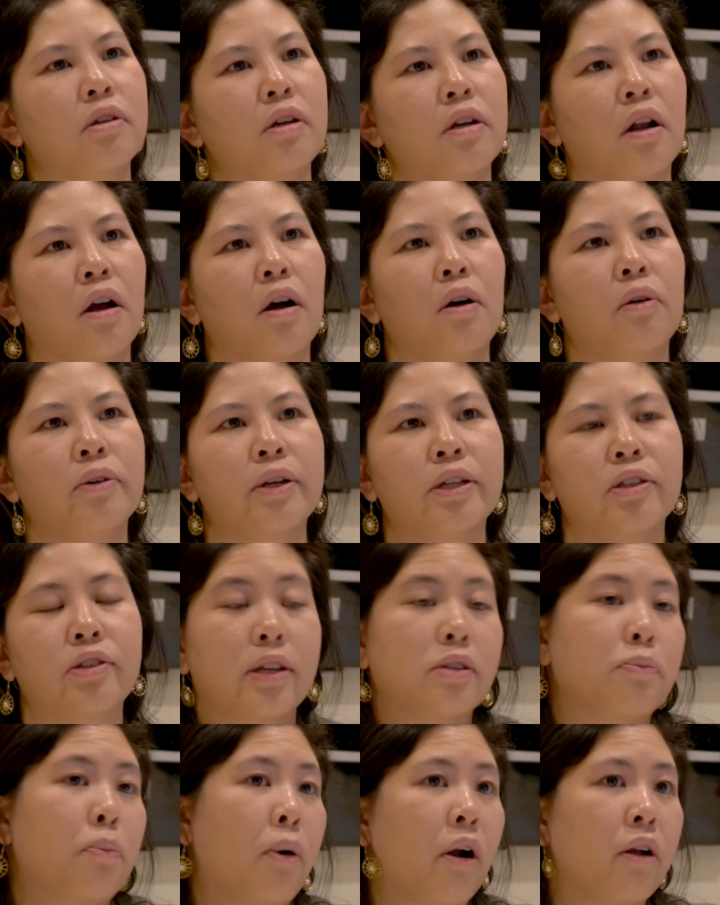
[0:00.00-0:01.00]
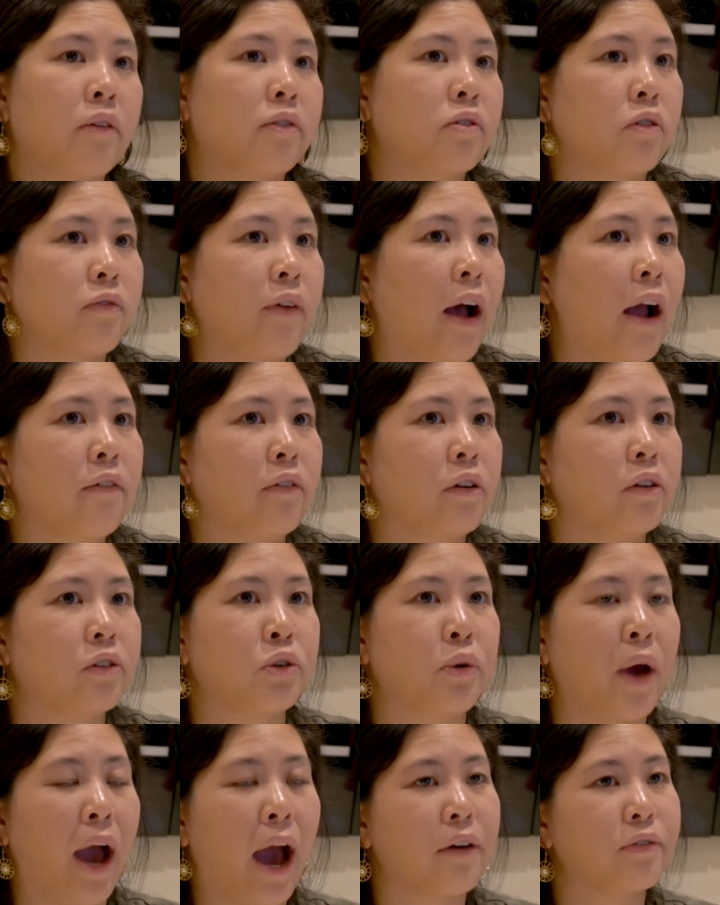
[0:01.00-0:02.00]
that's part of survival.
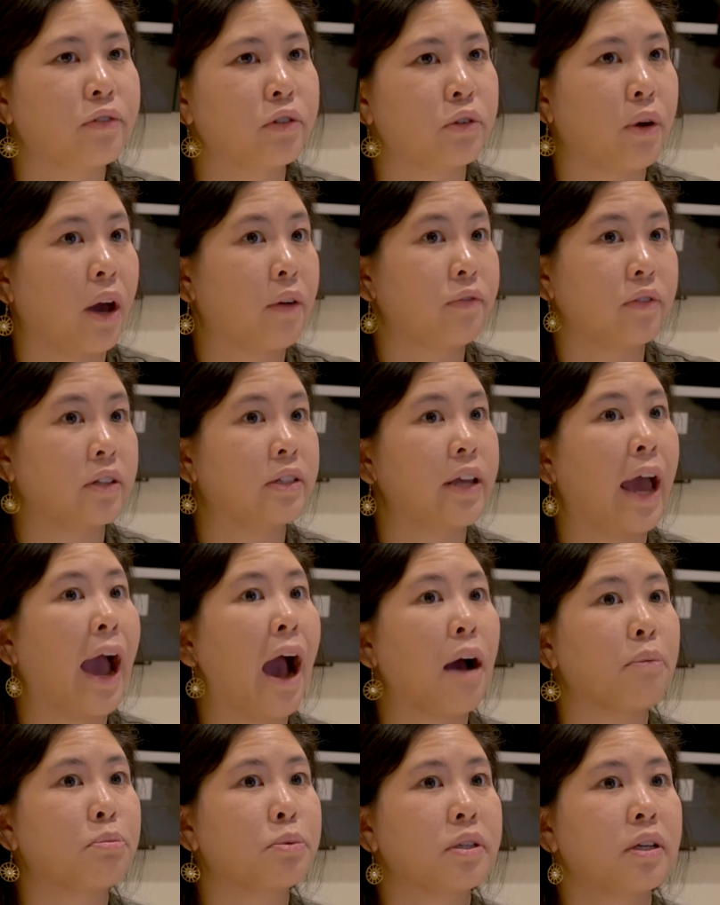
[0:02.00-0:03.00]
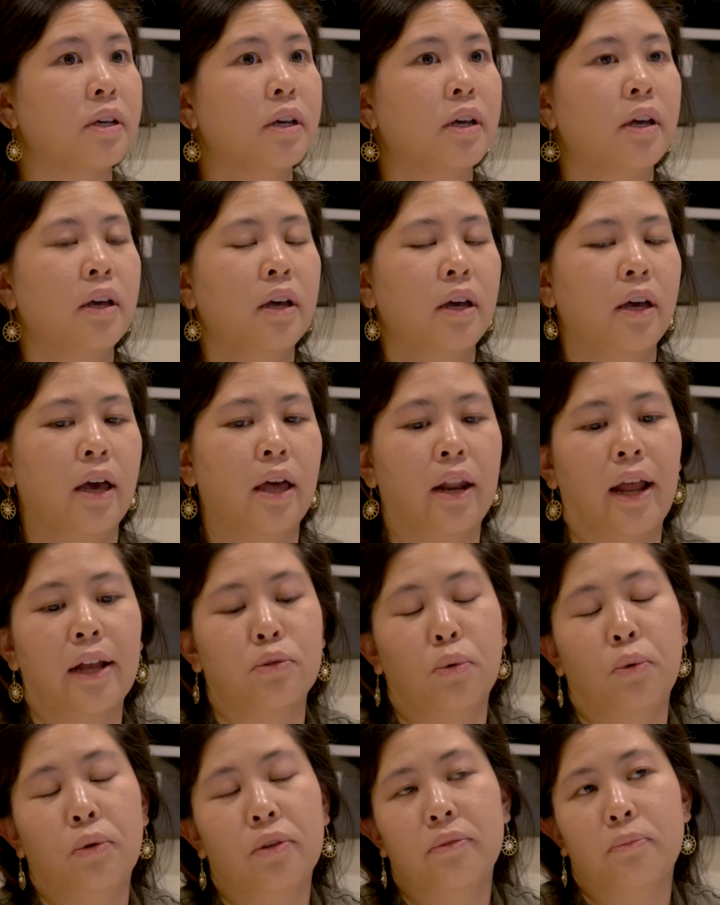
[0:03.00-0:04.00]
You have to adapt. And I
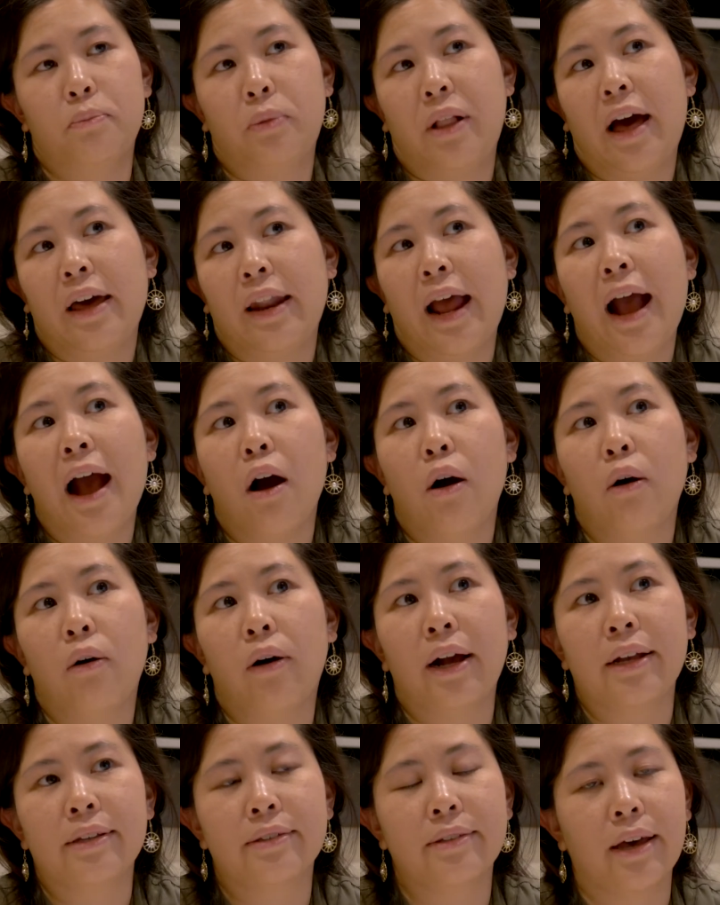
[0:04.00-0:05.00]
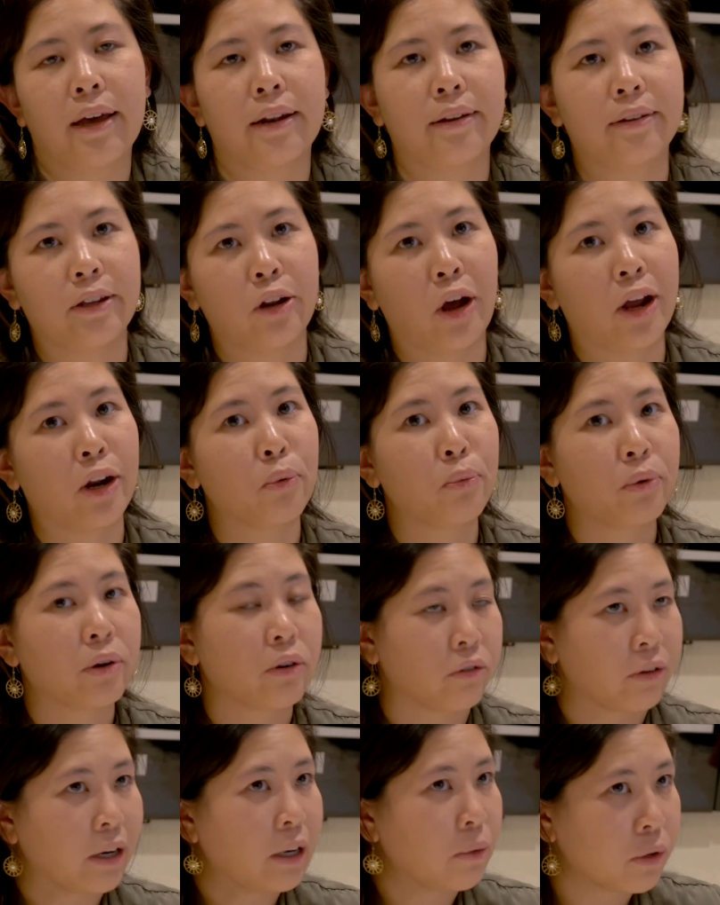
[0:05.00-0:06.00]
told Plaid out, I said, I don't
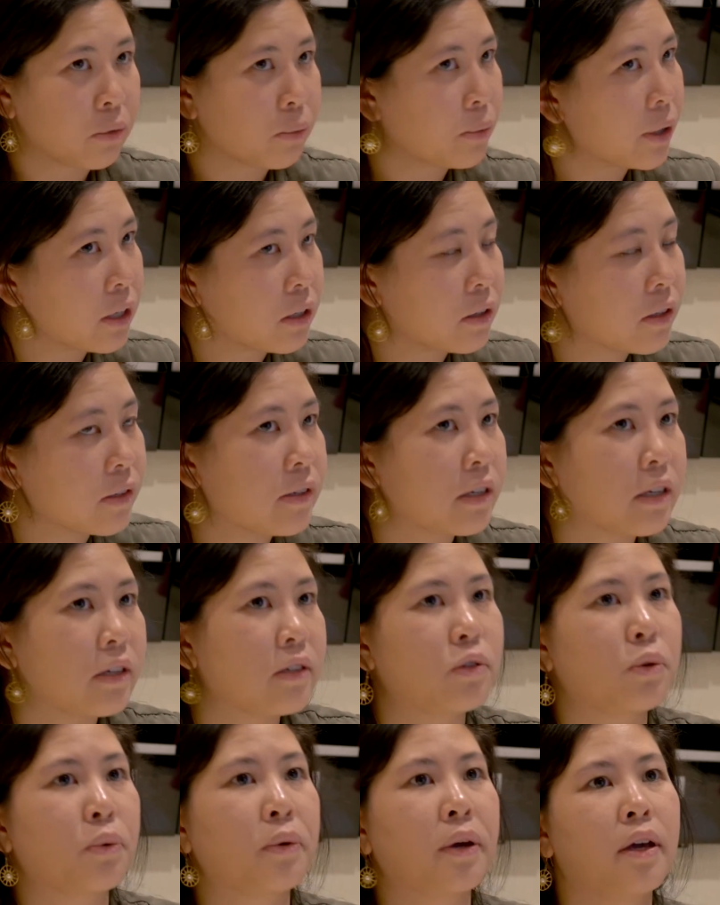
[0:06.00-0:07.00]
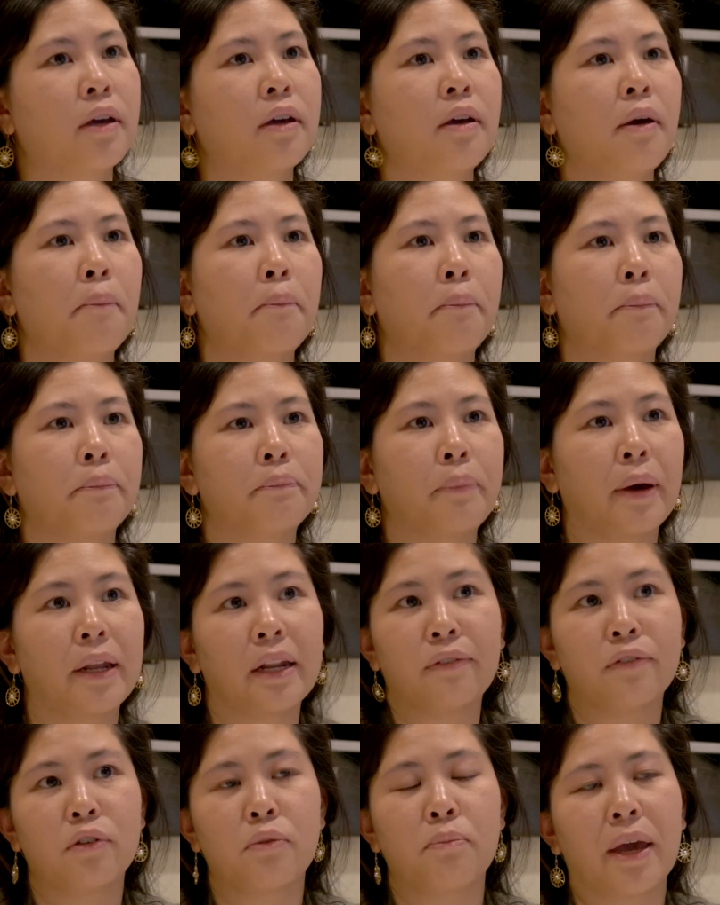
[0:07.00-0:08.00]
agree with what the city's doing, but
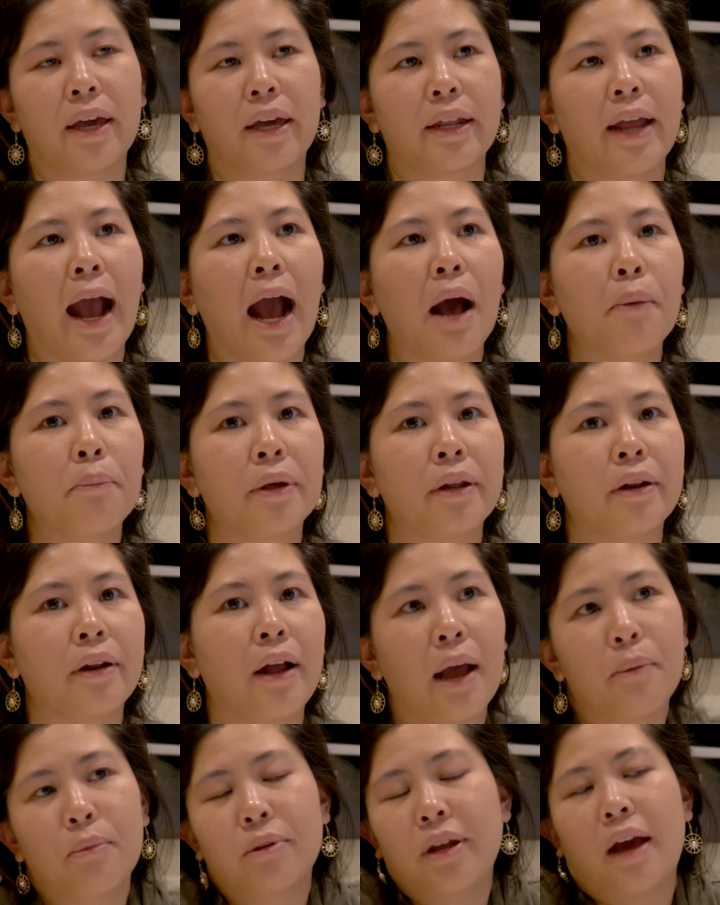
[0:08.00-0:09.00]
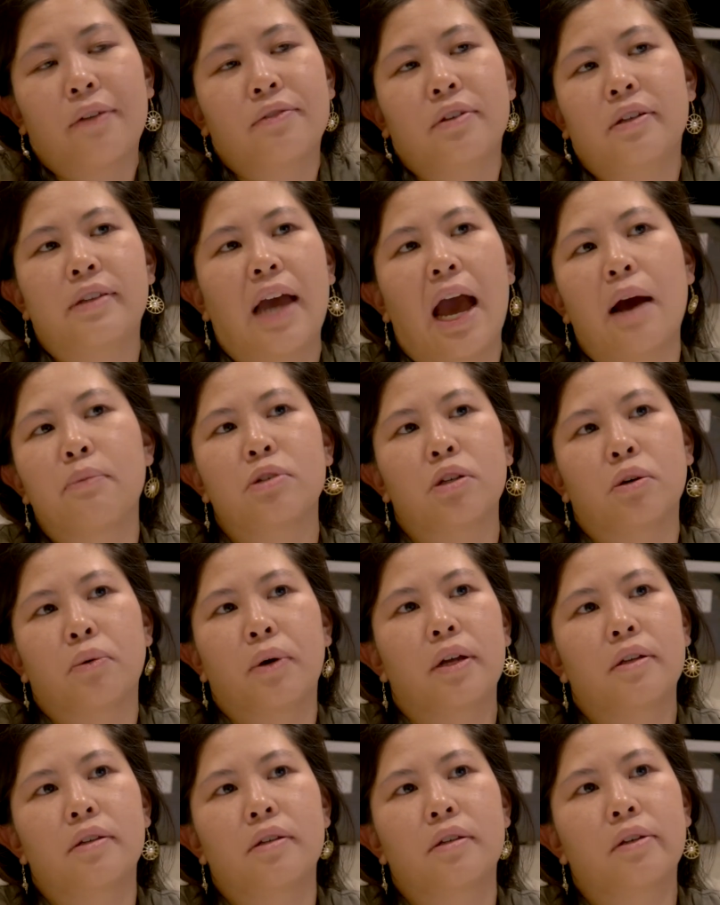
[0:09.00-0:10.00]
if you make it happen, I'm going to have to adapt to
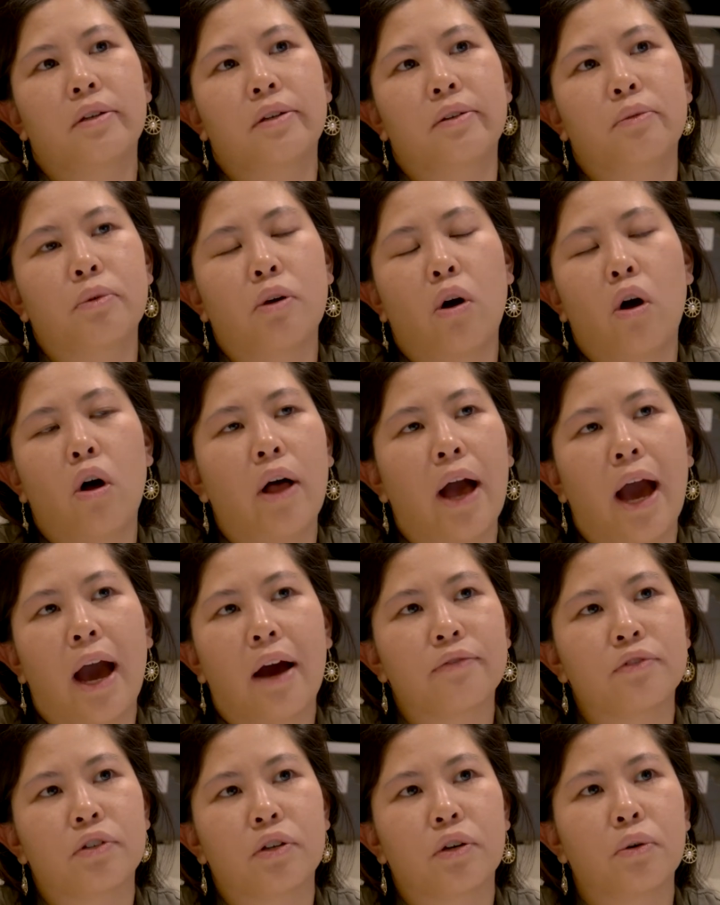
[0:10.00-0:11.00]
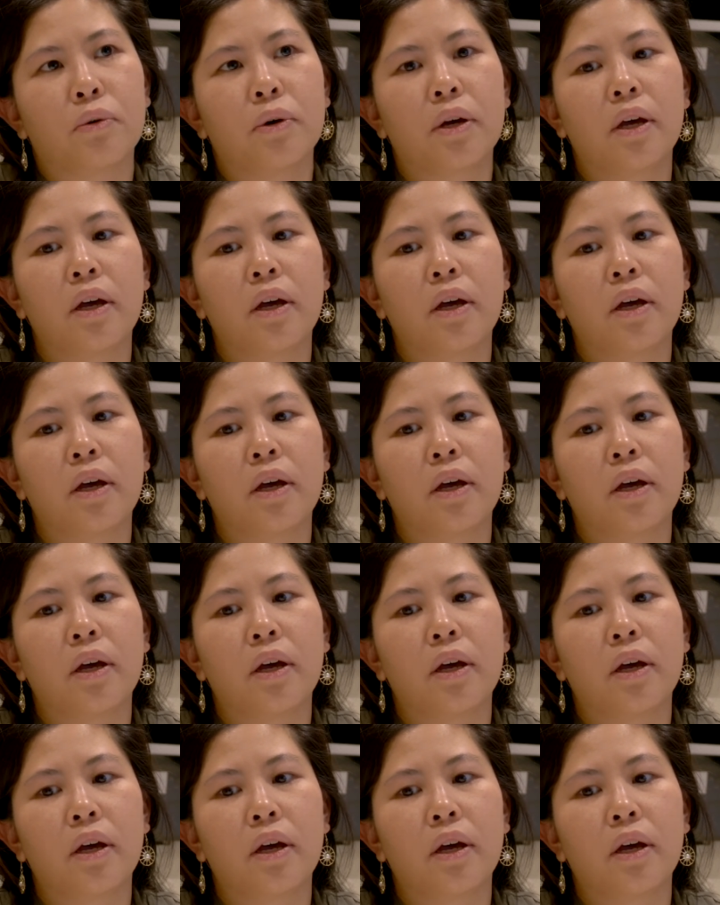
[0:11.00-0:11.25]
it. We all have to.